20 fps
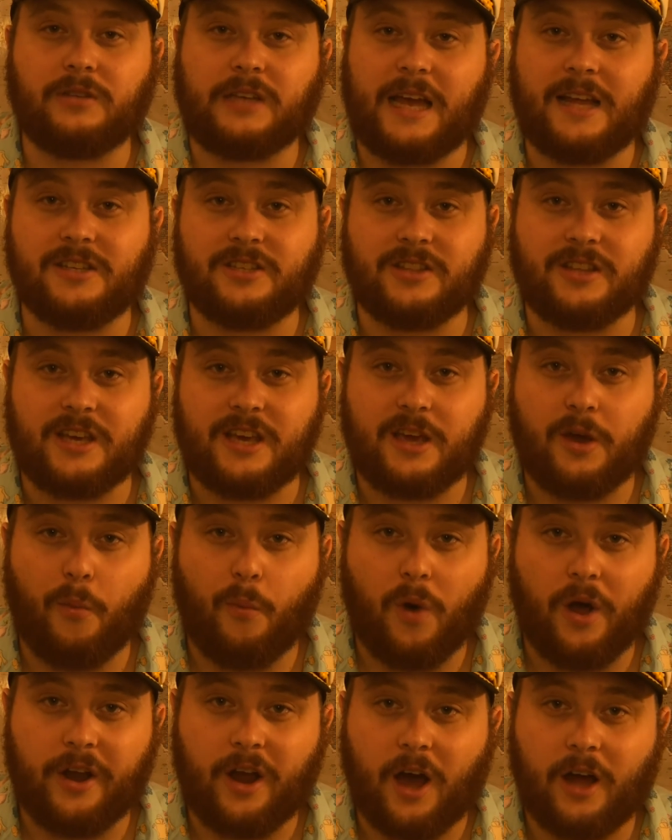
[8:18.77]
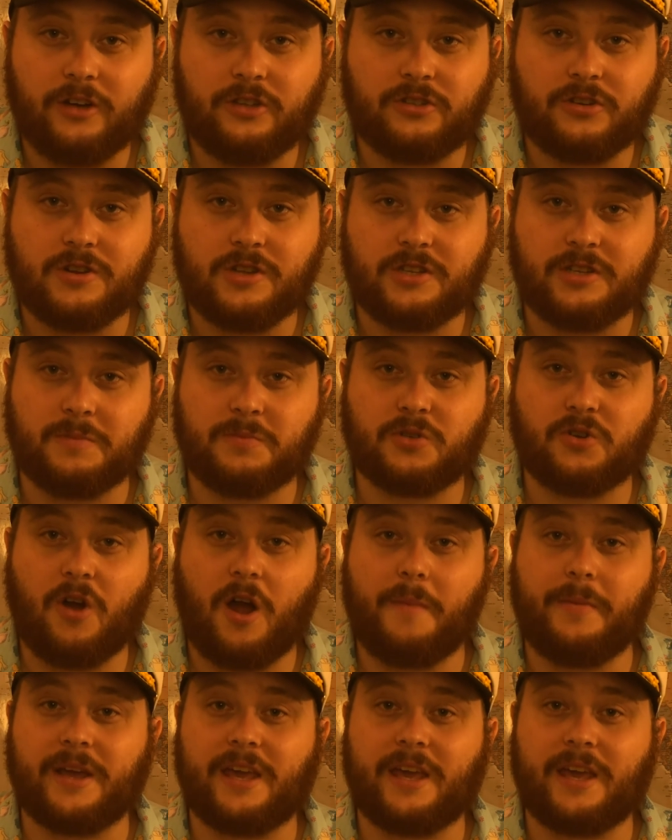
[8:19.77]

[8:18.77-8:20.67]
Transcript: to enter the 100 subscriber